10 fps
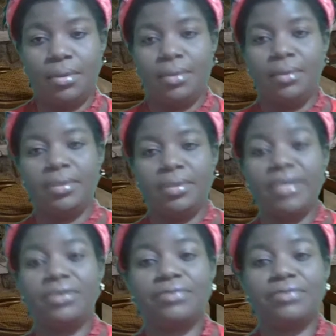Thank you
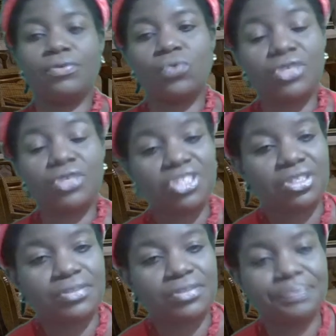for
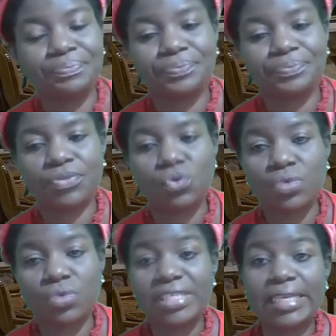watching.
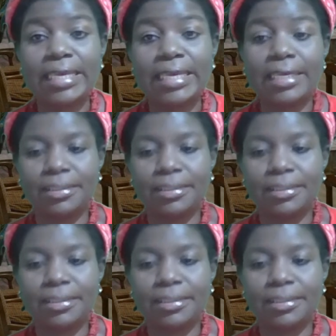Once again,